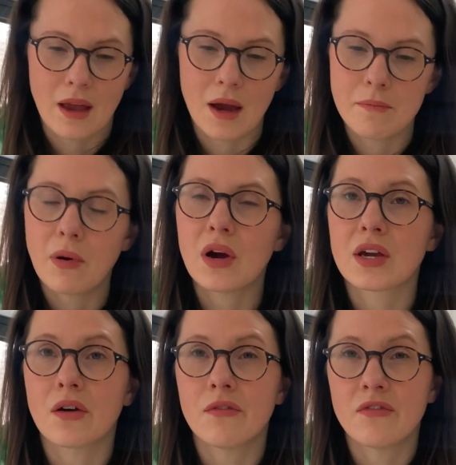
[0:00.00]
I'm
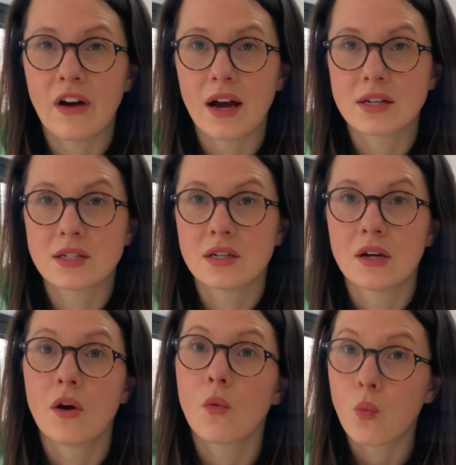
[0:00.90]
putting on fat.
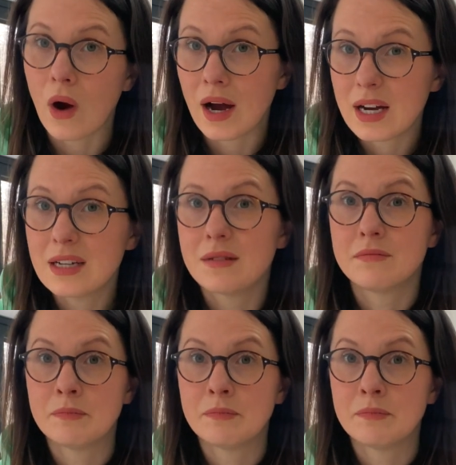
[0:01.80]
Why?